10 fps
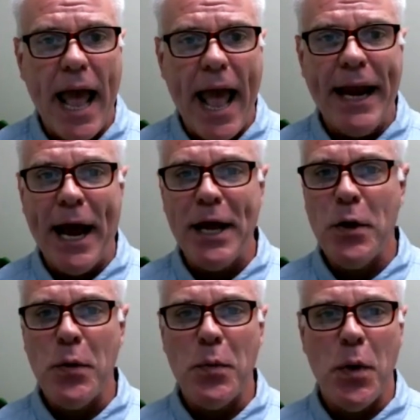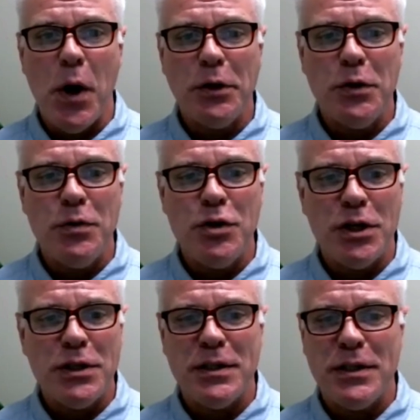And I don't want to
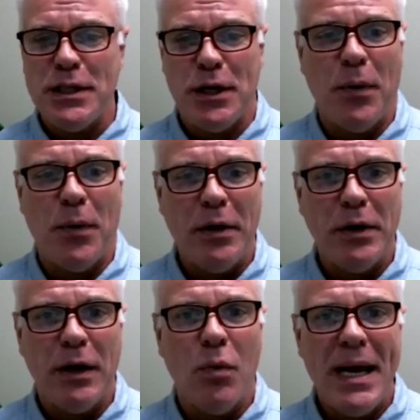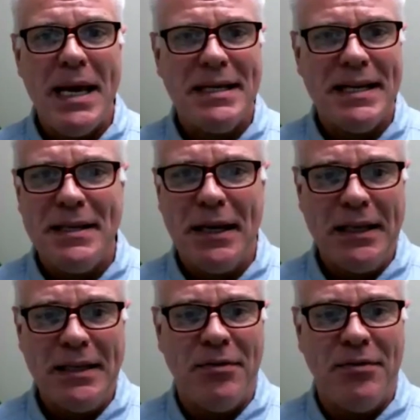just sit around and wait until
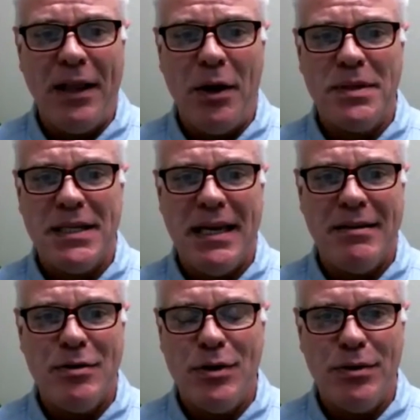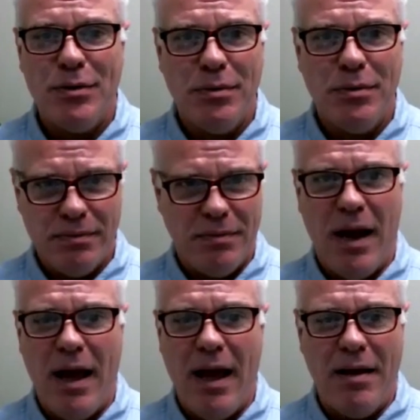it develops into
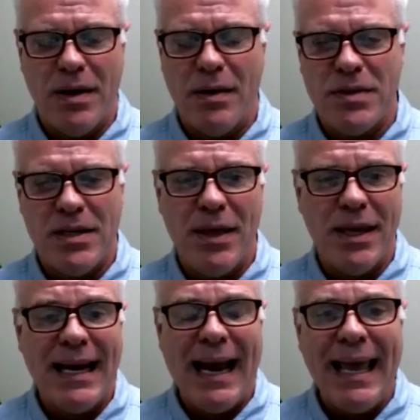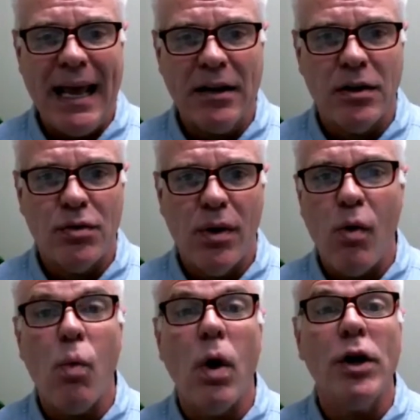something that I can't
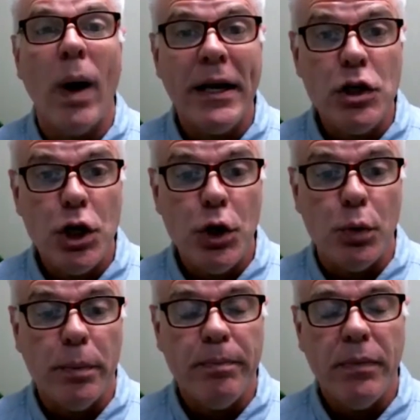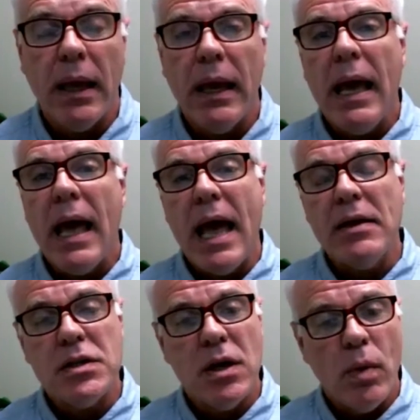control. What do I do?
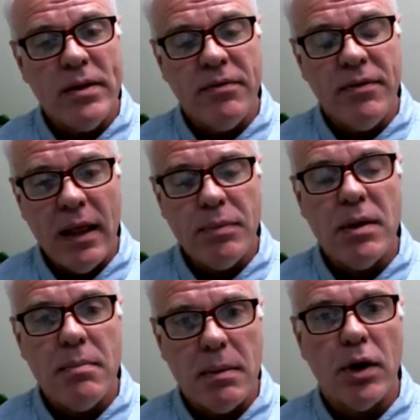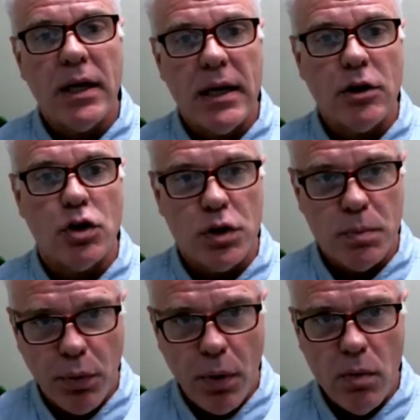And so we developed the Memory Connections
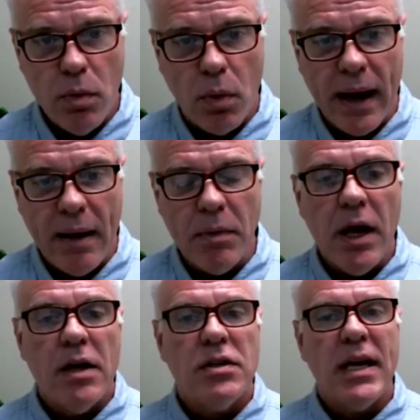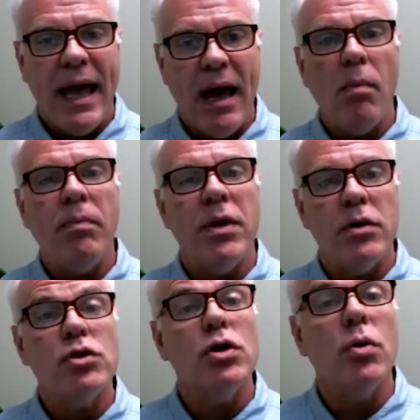program to help
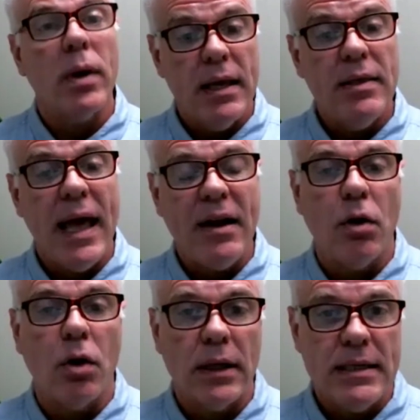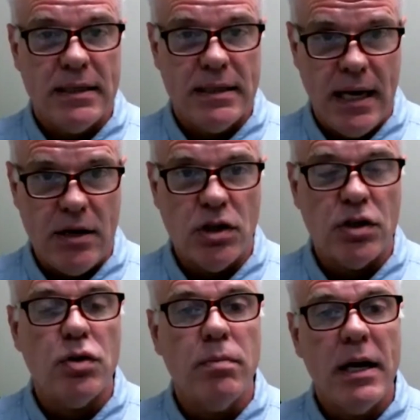those who are in that early stage,
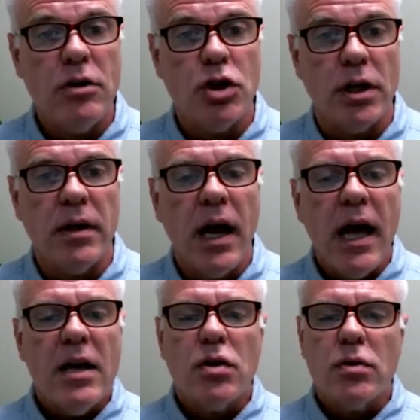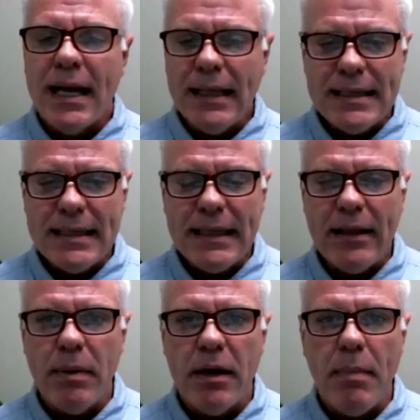as you mentioned. So tell us a
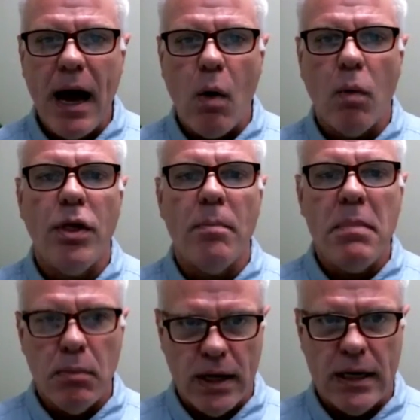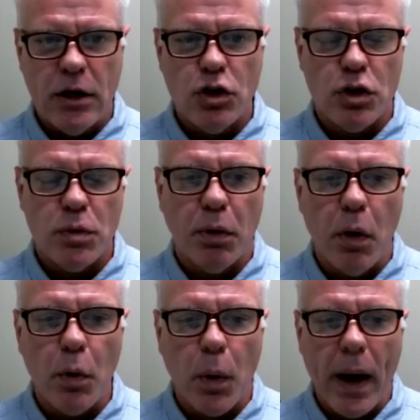little bit about the Memory Connections
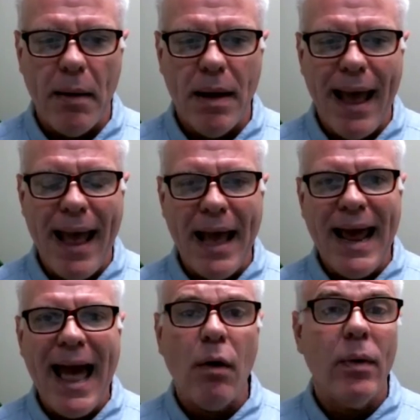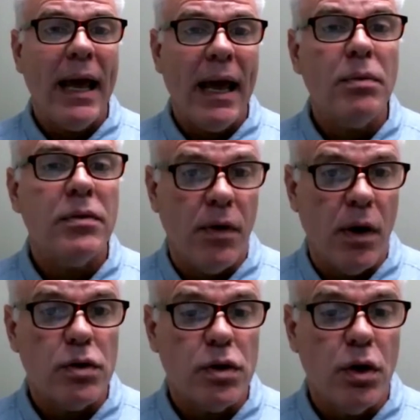program and how it helps
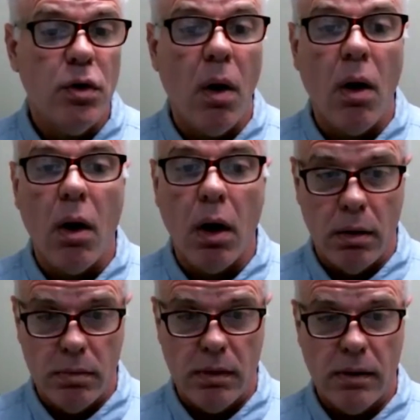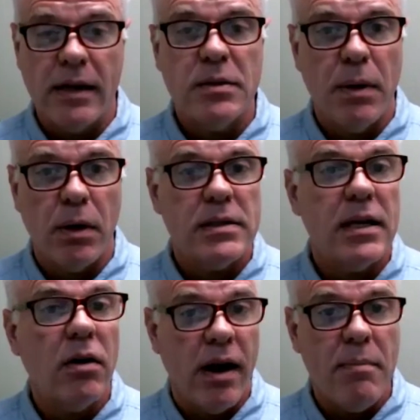folks who are
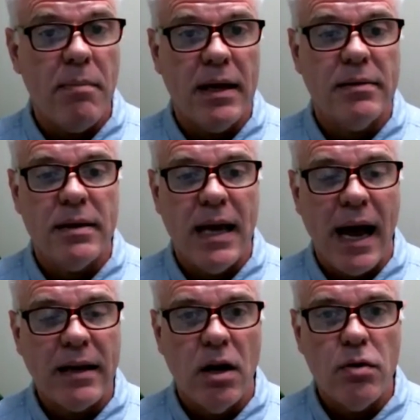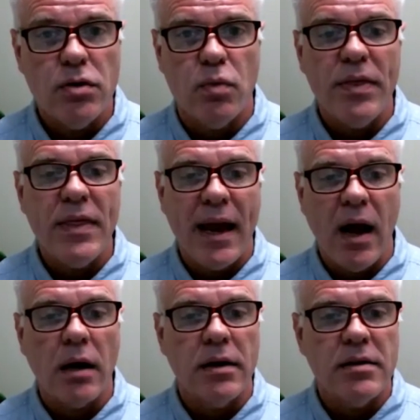experiencing or have been diagnosed with that
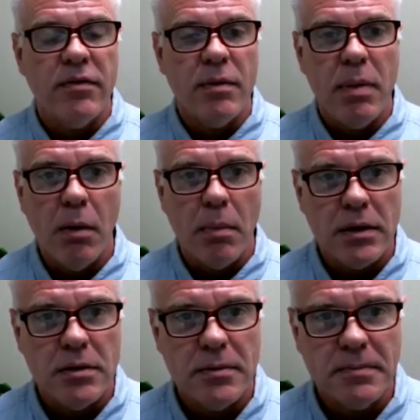cognitive impairment.